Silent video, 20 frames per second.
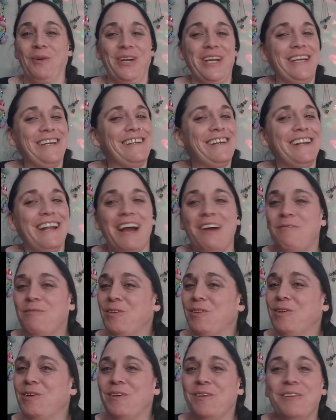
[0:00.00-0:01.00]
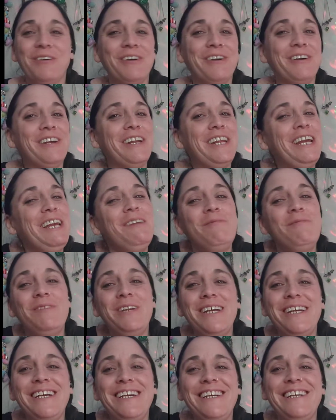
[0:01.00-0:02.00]
morning, good afternoon, or good
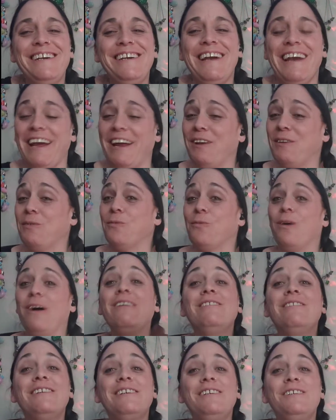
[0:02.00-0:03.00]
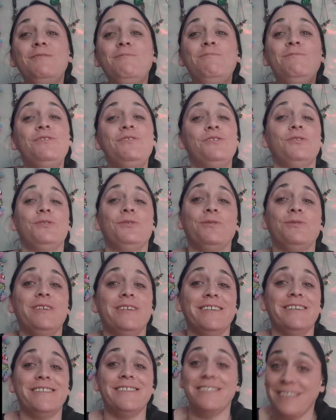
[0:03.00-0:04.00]
evening, and welcome to
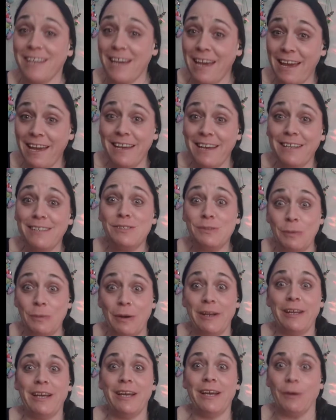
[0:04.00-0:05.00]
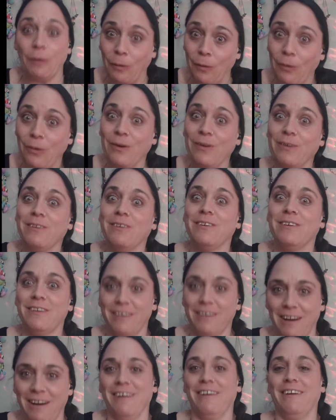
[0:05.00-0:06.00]
your day 20 Oracle
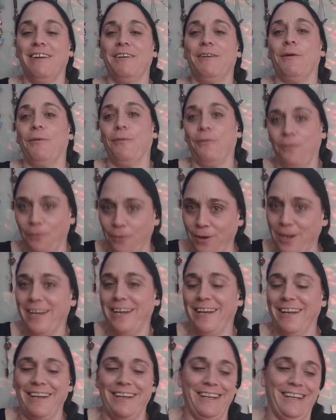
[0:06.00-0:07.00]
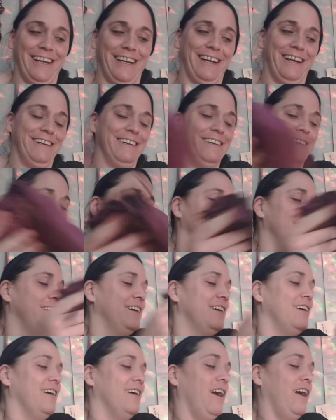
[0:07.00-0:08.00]
card reading.
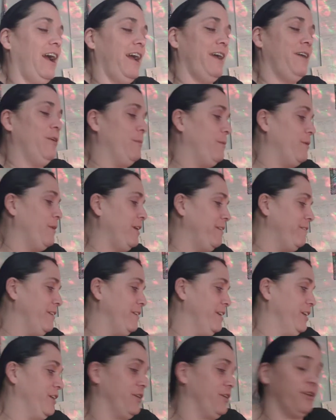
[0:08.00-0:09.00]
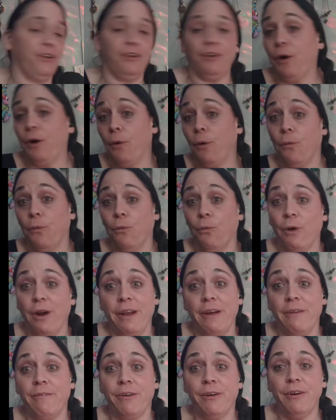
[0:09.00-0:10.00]
I hope you're having a good
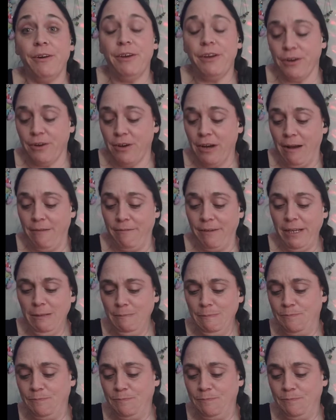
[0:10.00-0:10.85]
whatever you're having